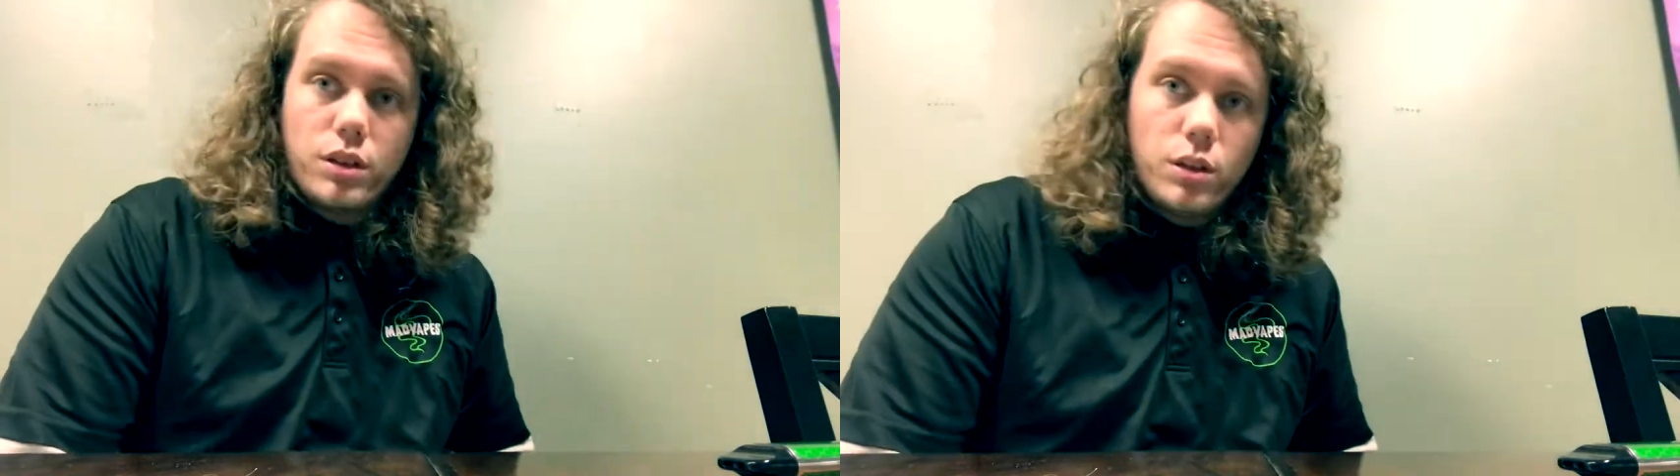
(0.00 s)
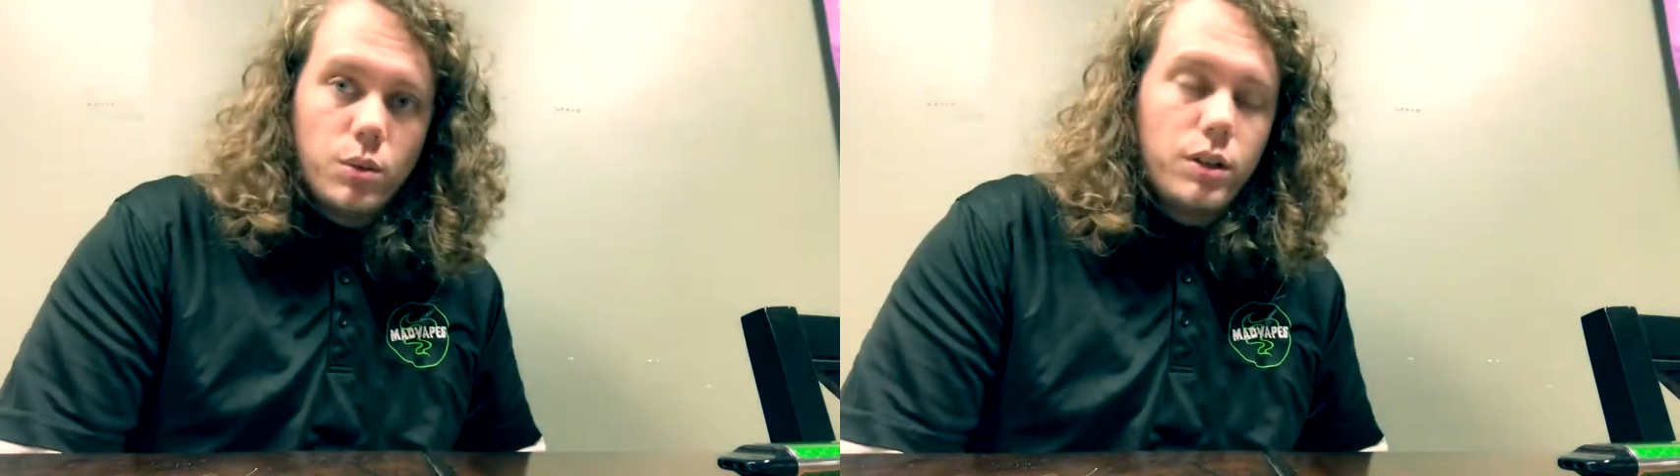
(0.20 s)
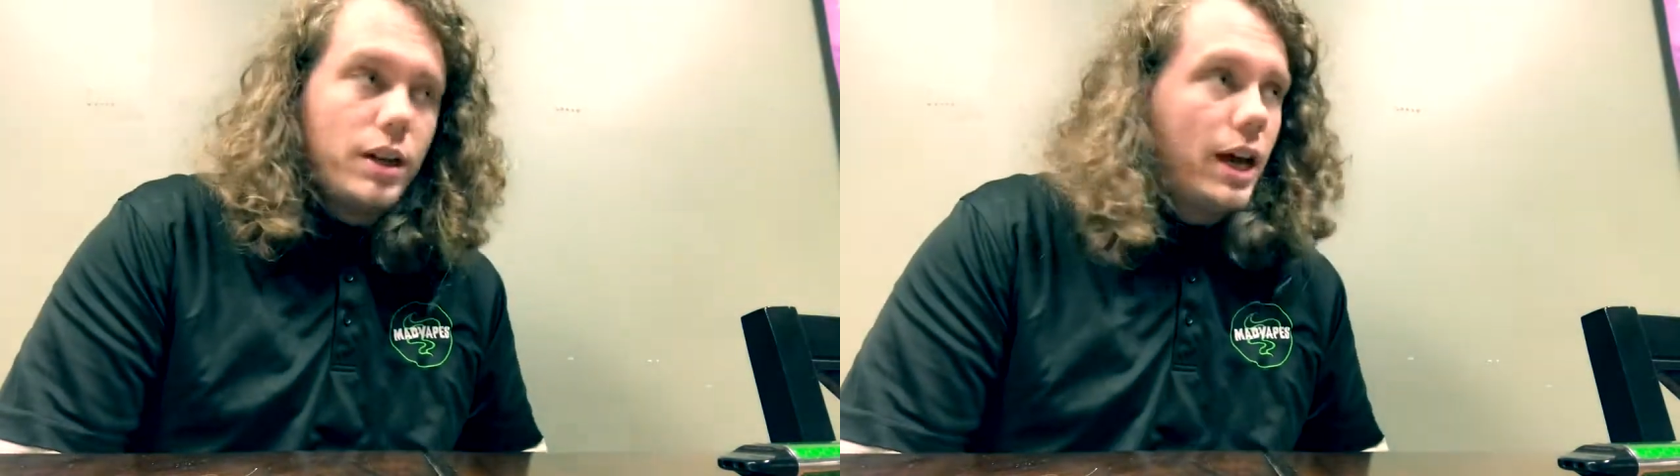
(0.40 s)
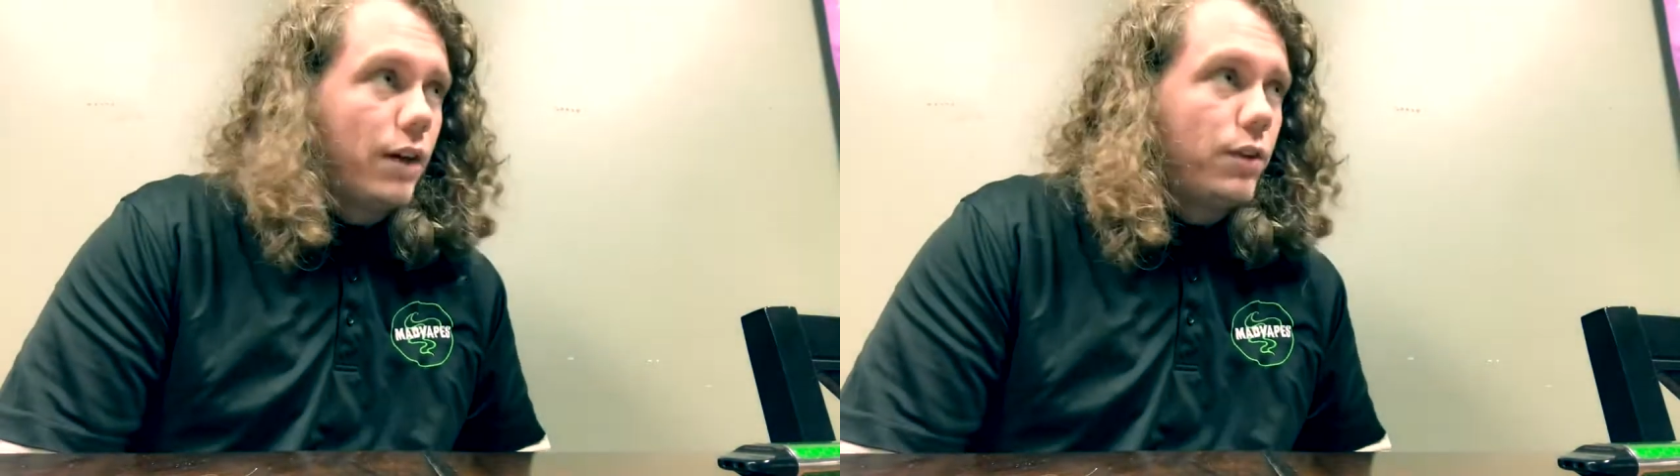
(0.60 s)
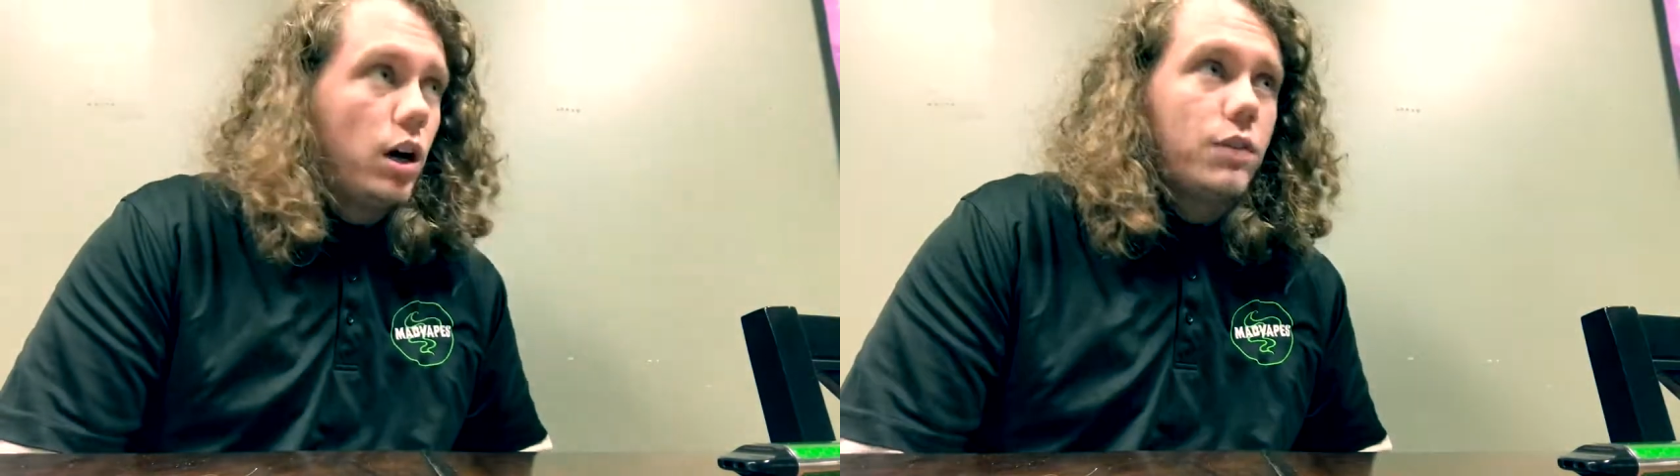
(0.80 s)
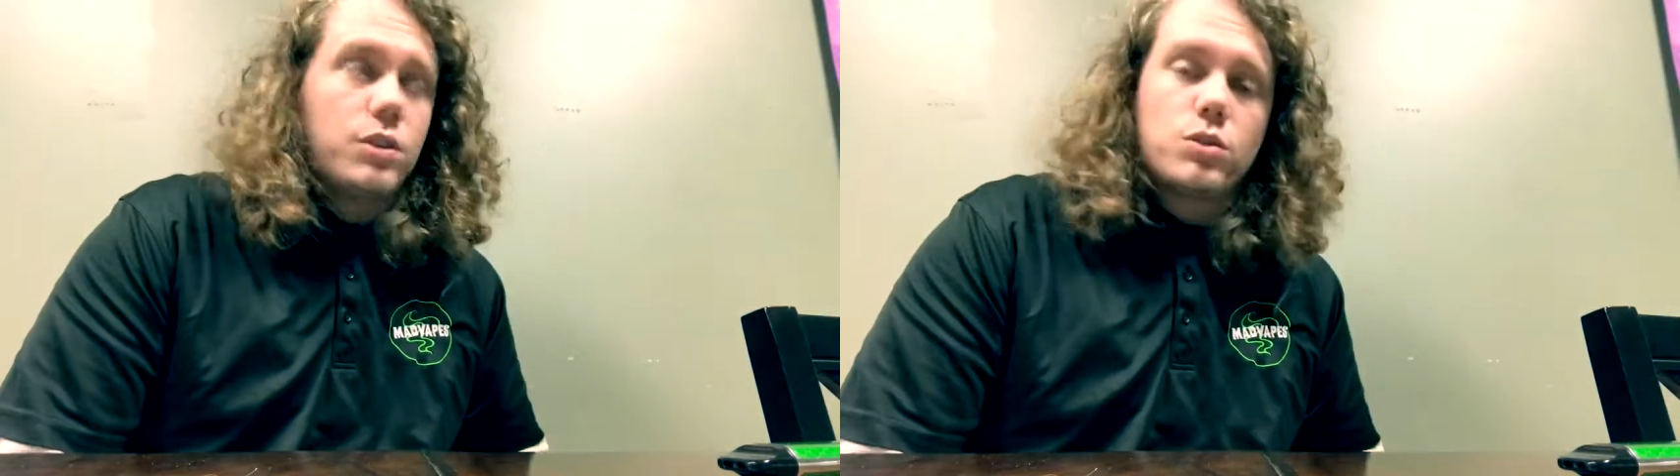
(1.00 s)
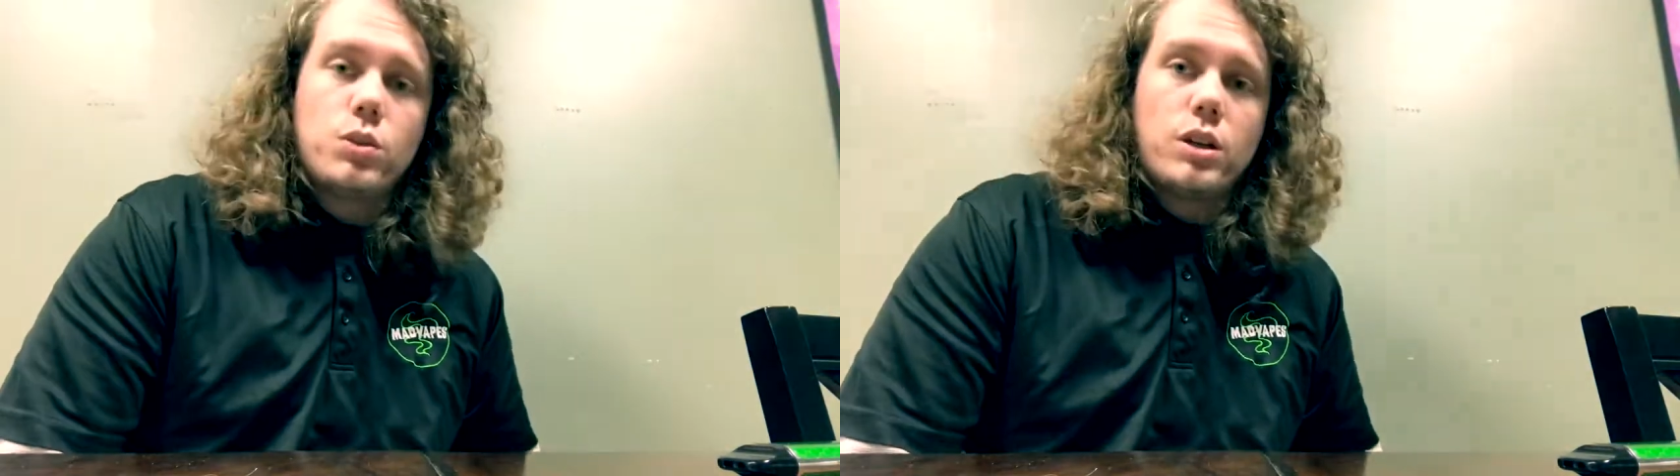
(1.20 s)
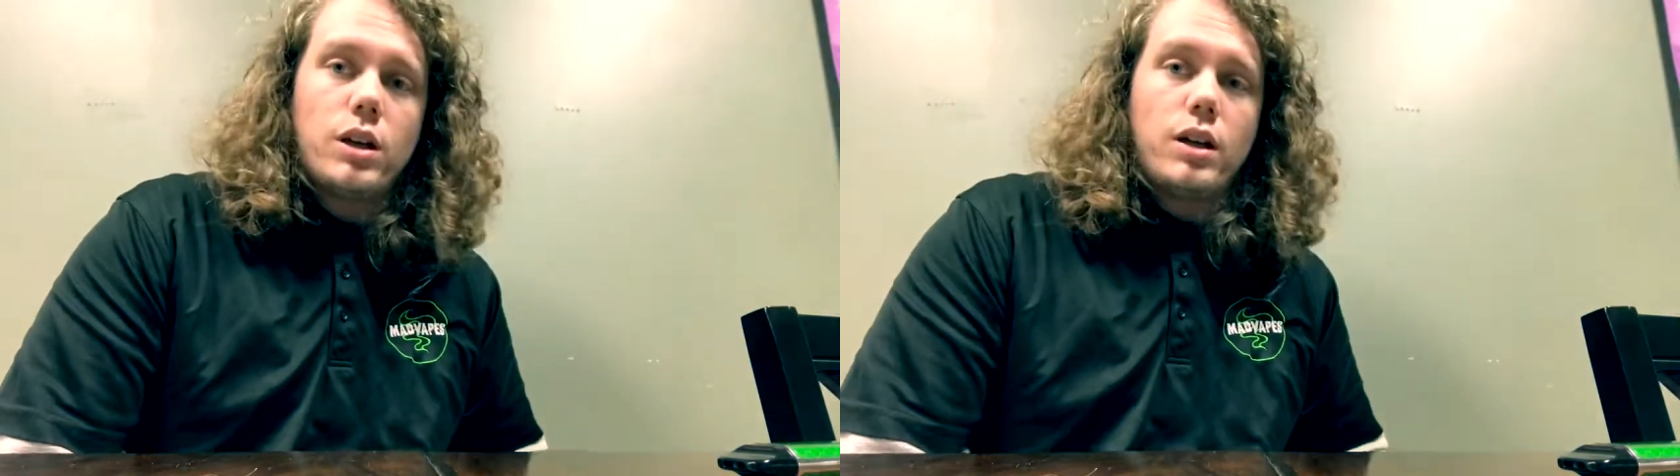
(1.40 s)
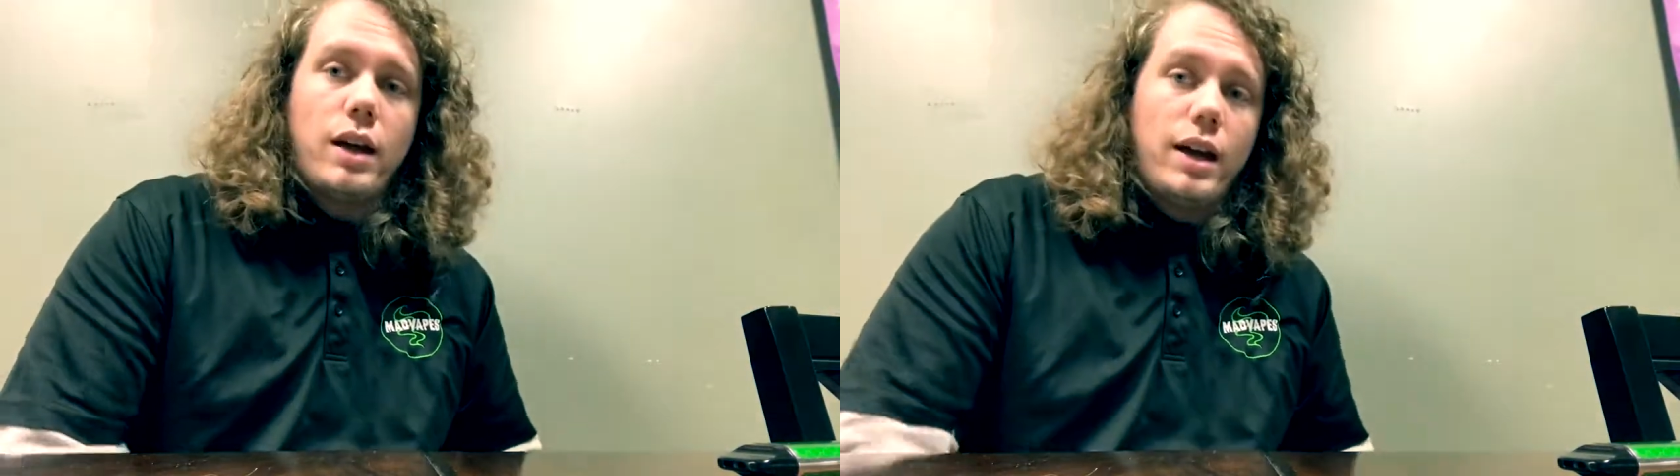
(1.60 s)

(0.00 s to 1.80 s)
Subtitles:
get one half off this weekend.